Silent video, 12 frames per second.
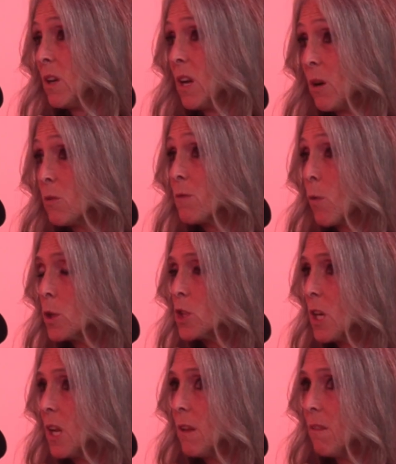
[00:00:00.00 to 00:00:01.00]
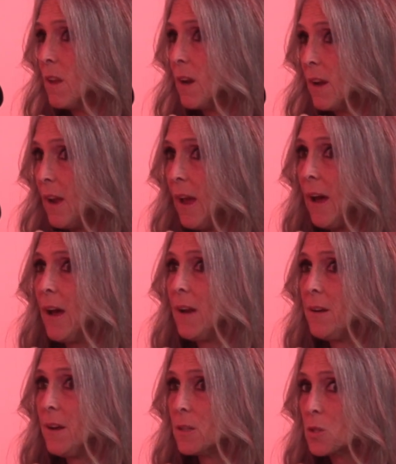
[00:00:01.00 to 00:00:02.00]
And I was fortunate that I
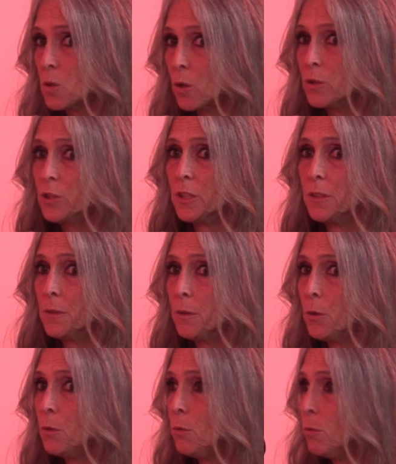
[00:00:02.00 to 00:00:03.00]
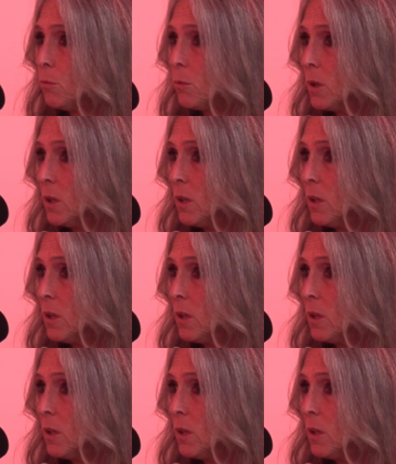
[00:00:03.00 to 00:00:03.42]
had a surgeon who